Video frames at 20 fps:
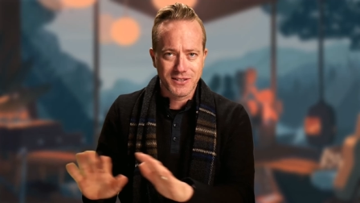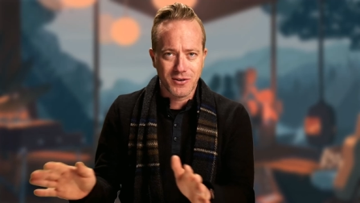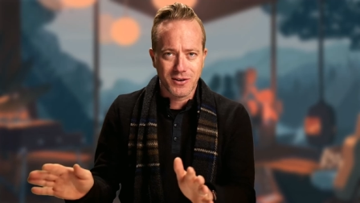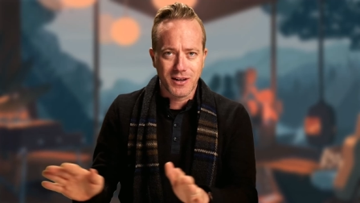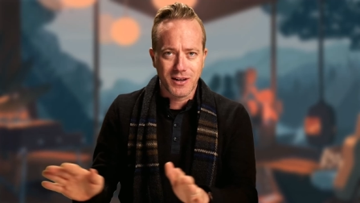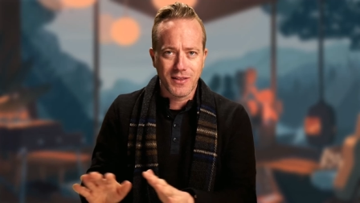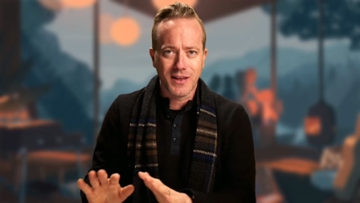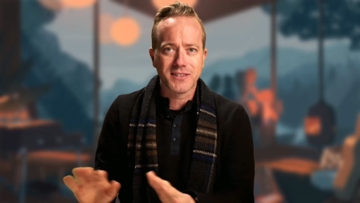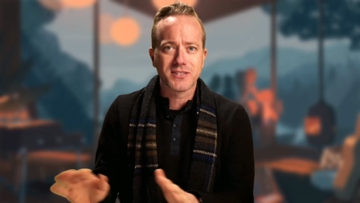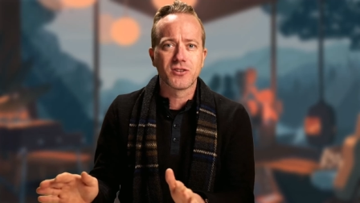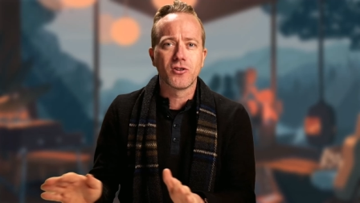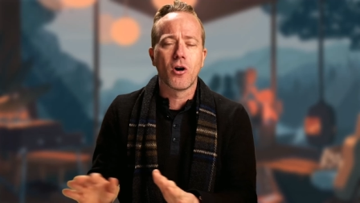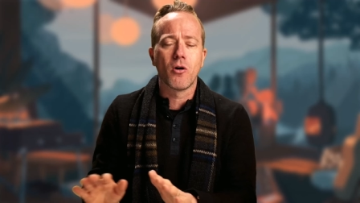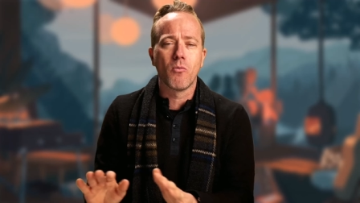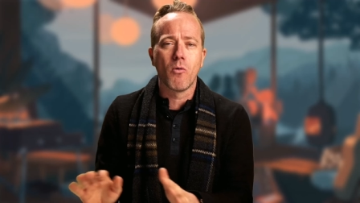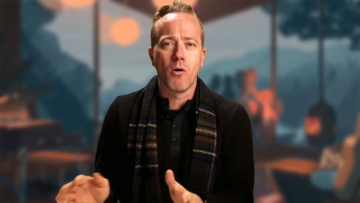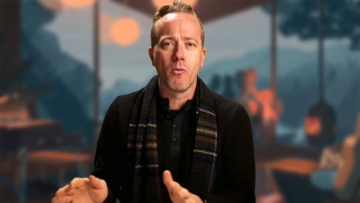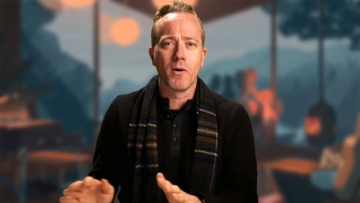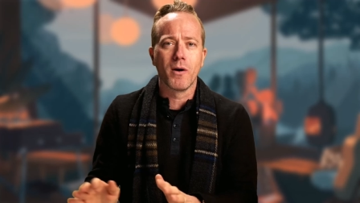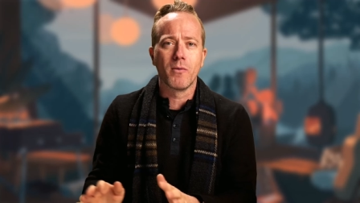Okay, that's not
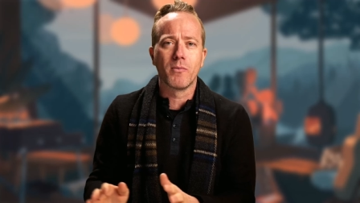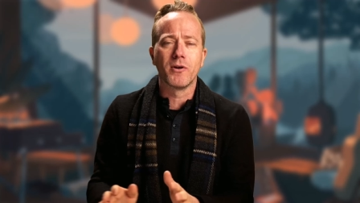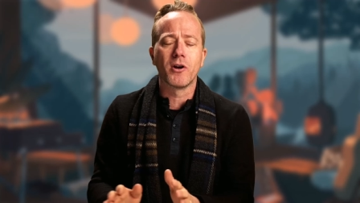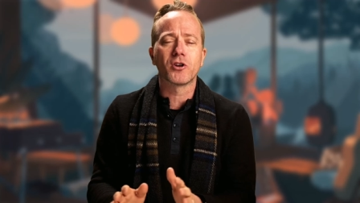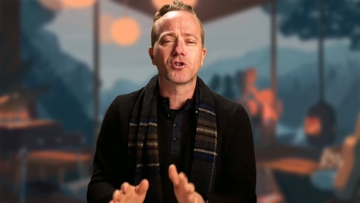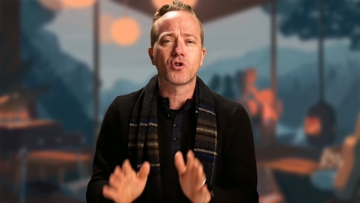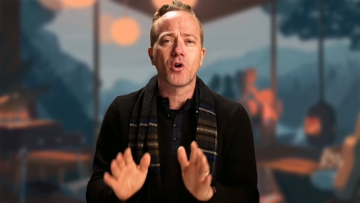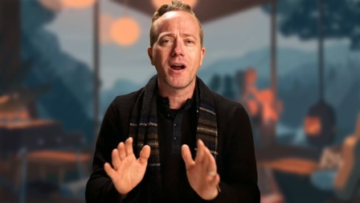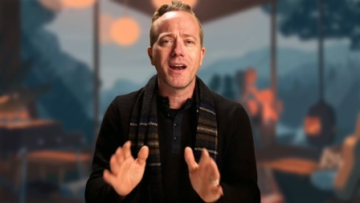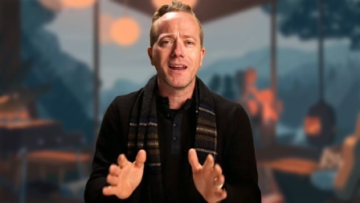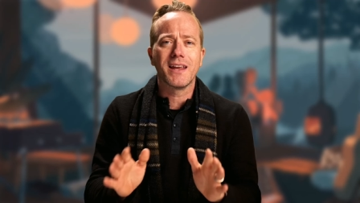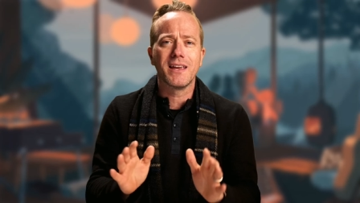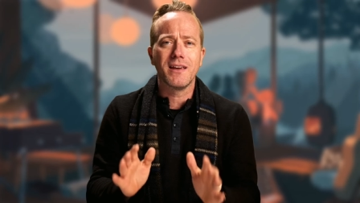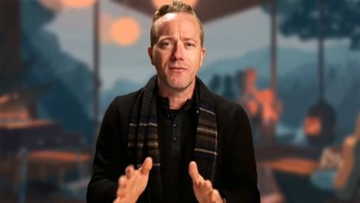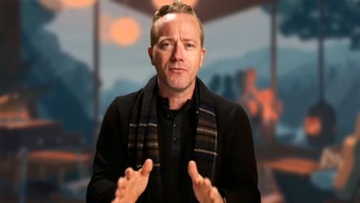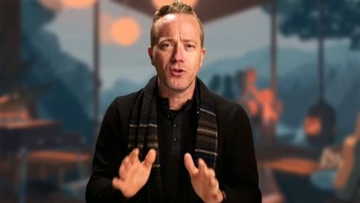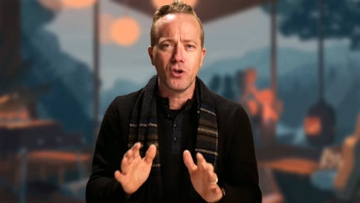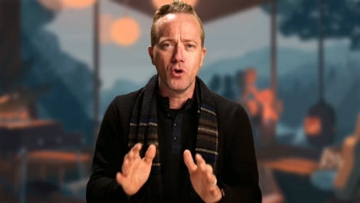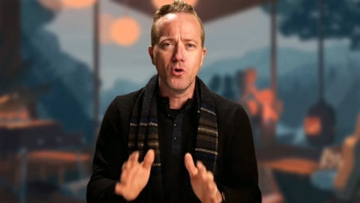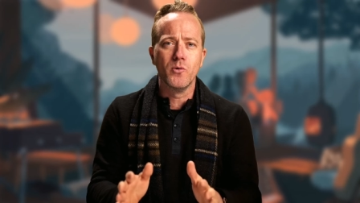what we're, we're not trying to
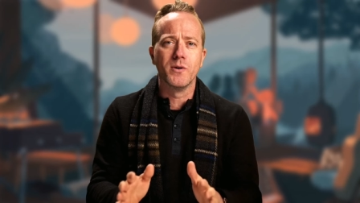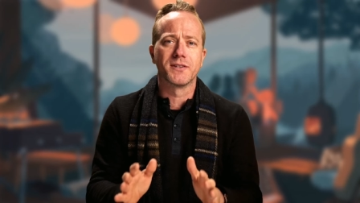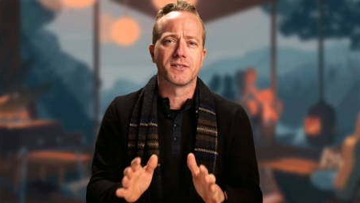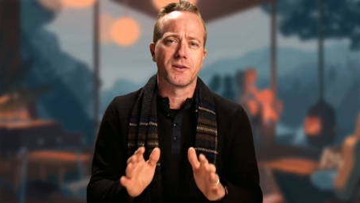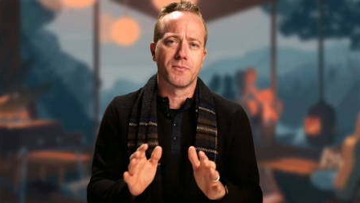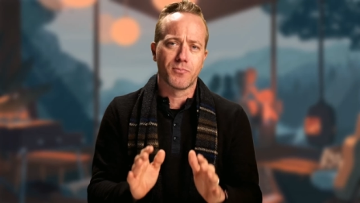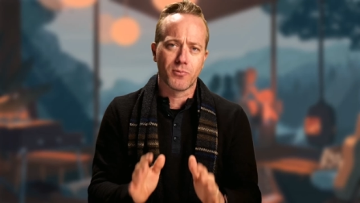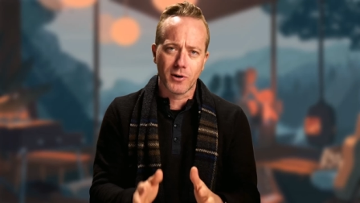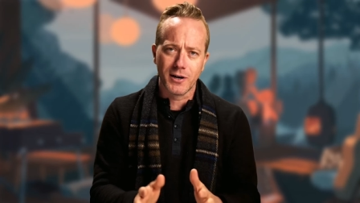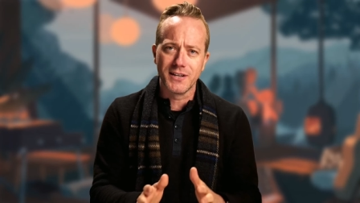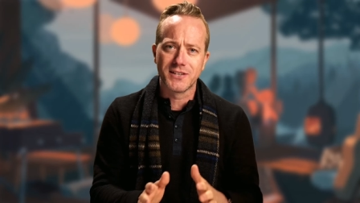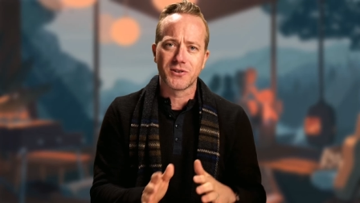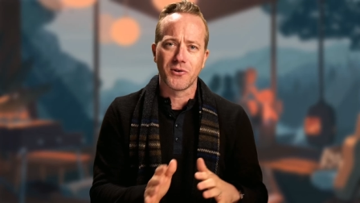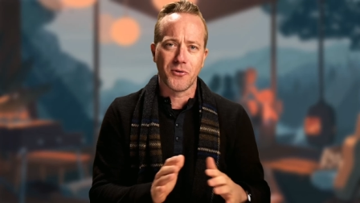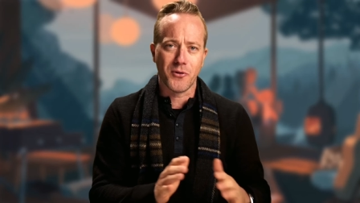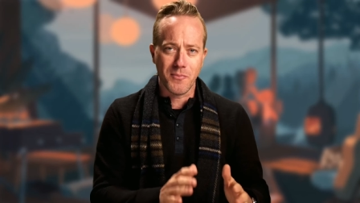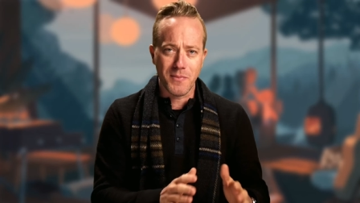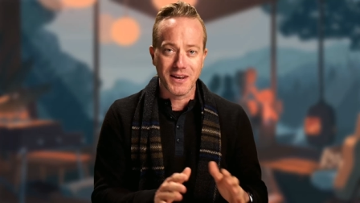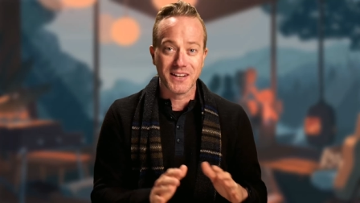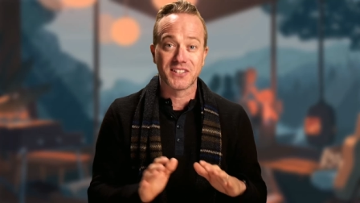give you as the priest or
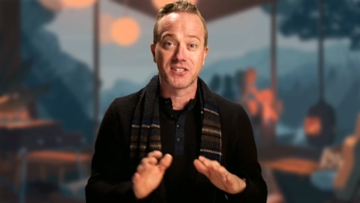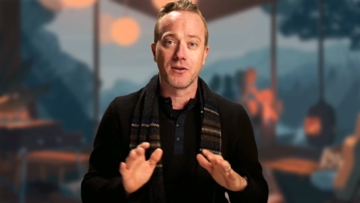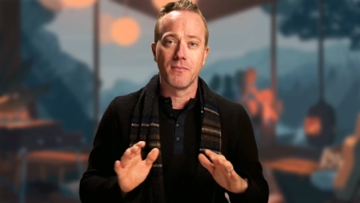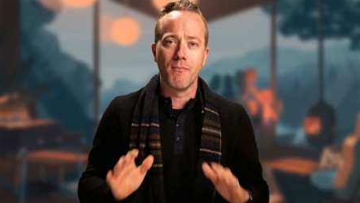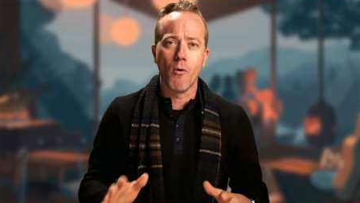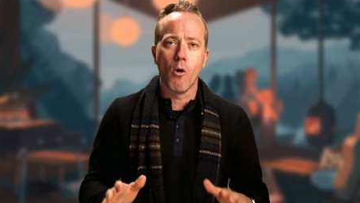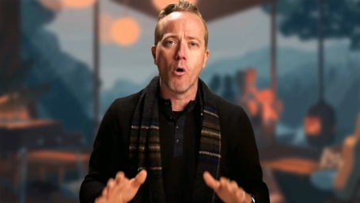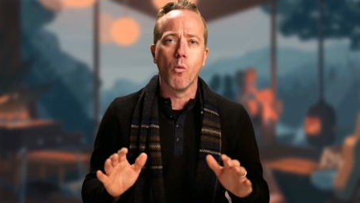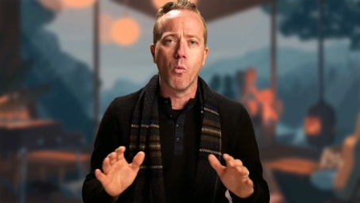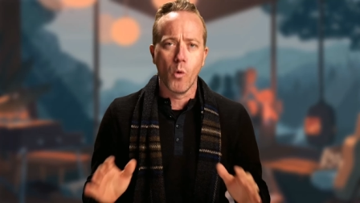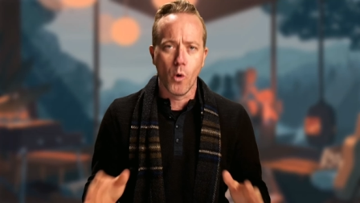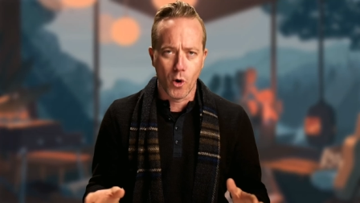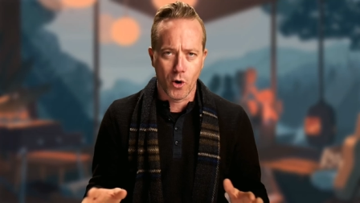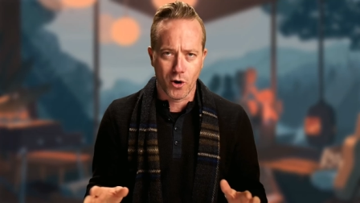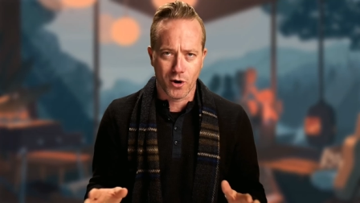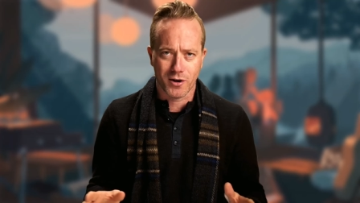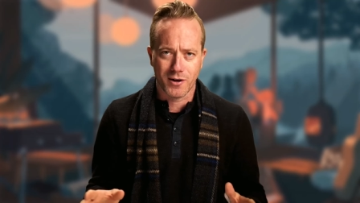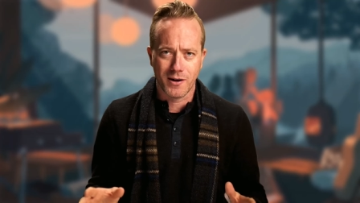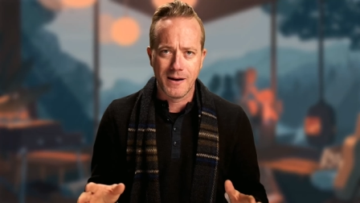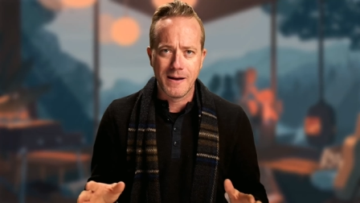the minister more
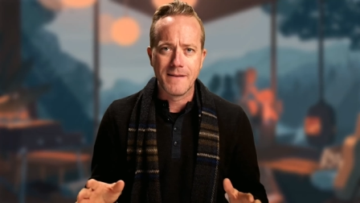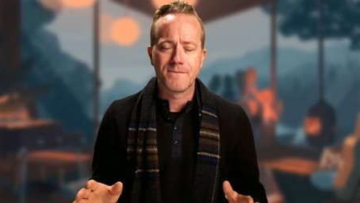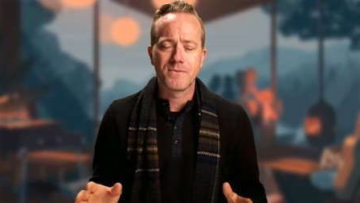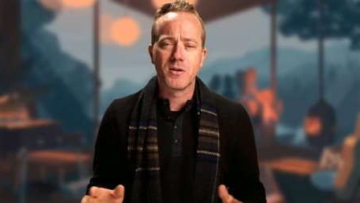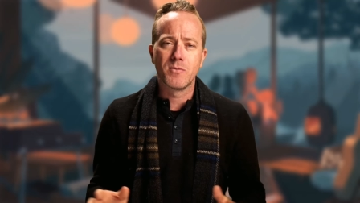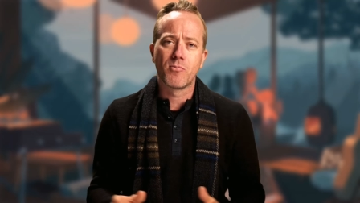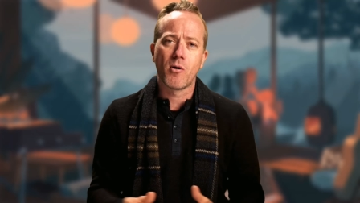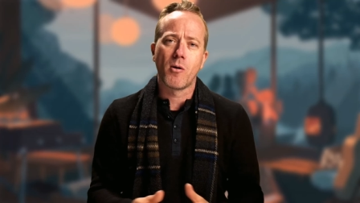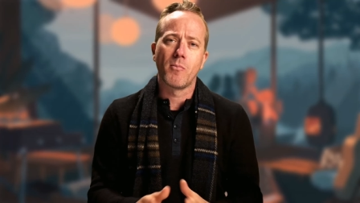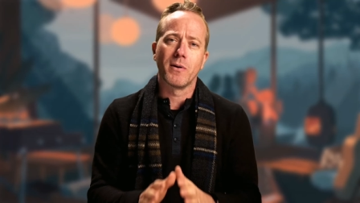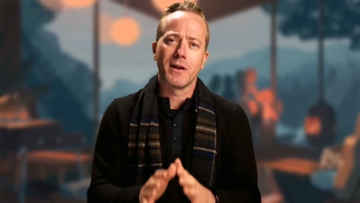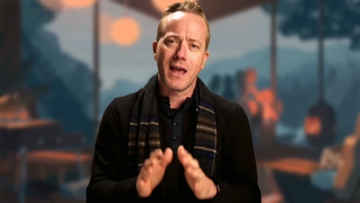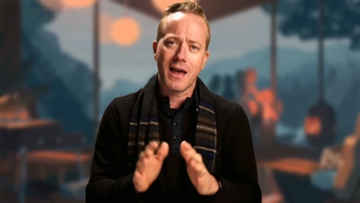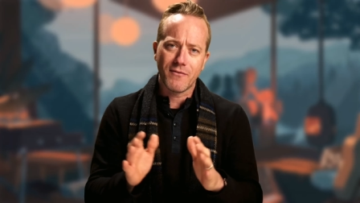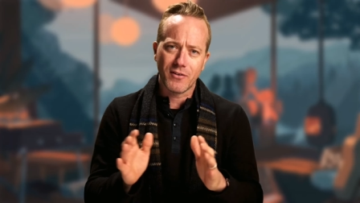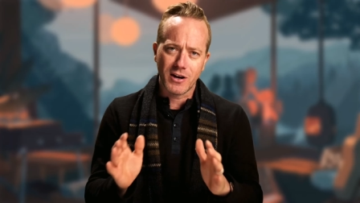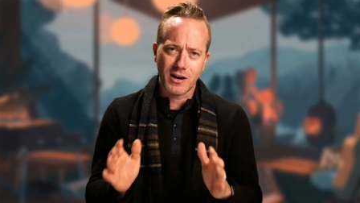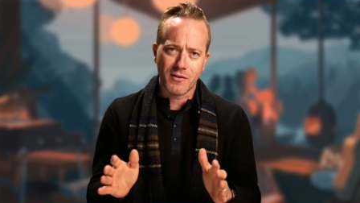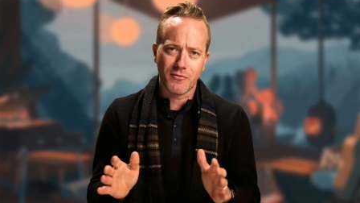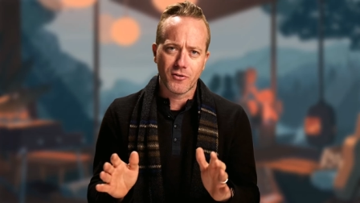work. You probably have
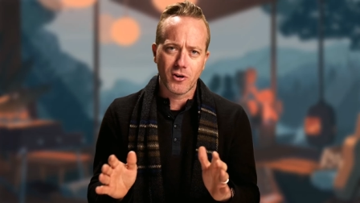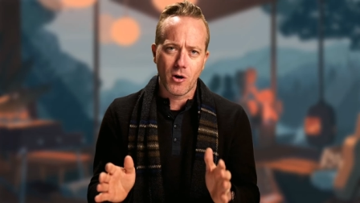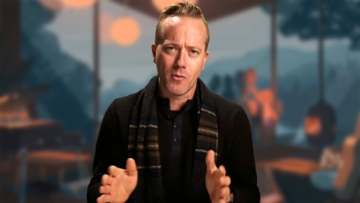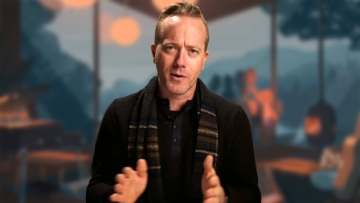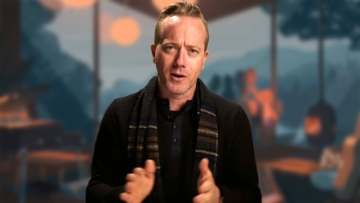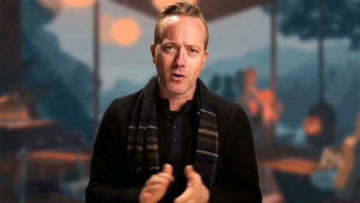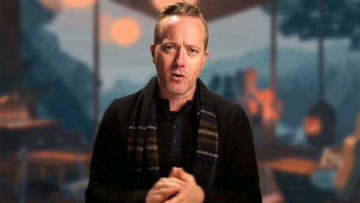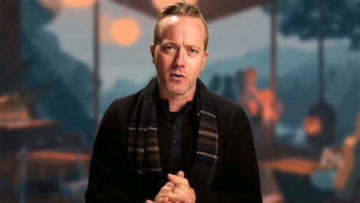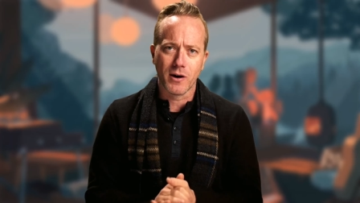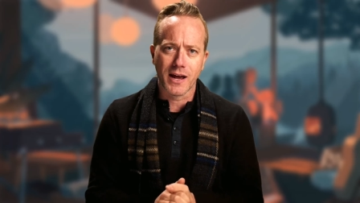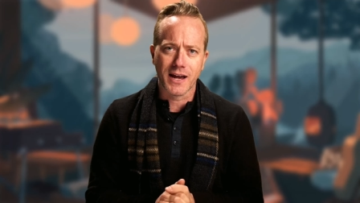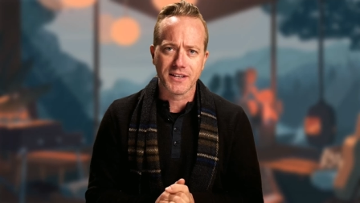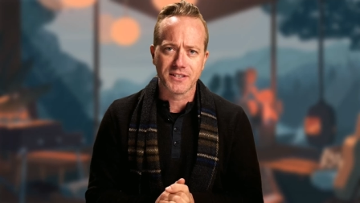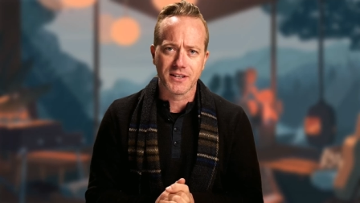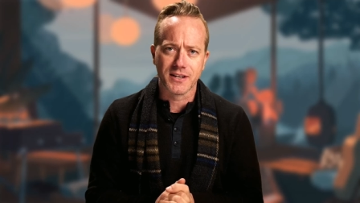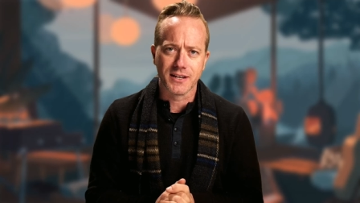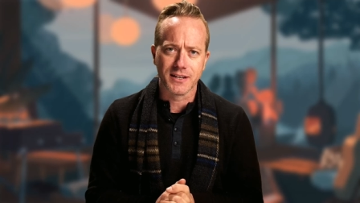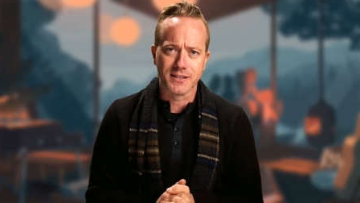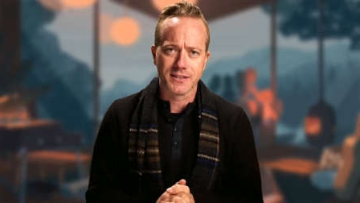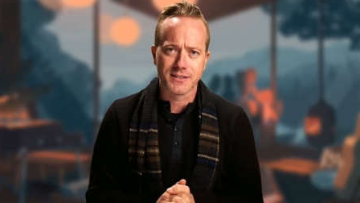enough going on as
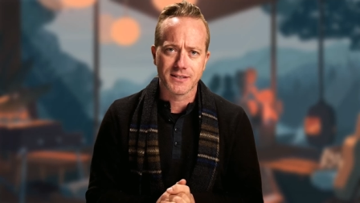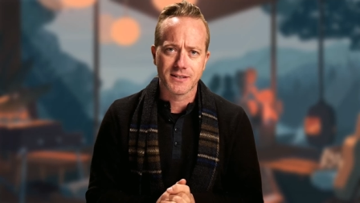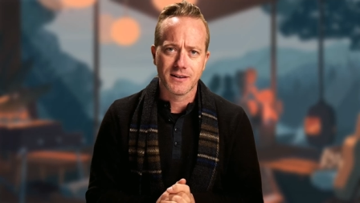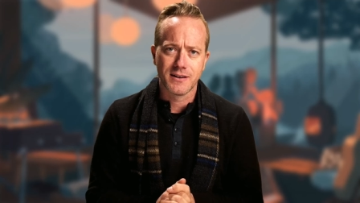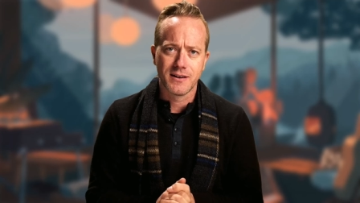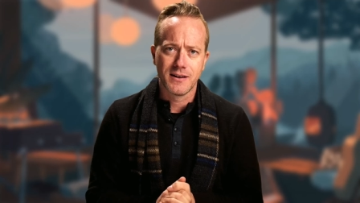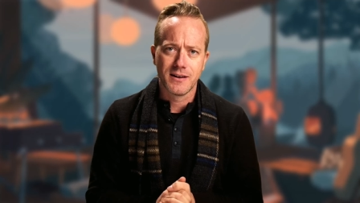it is.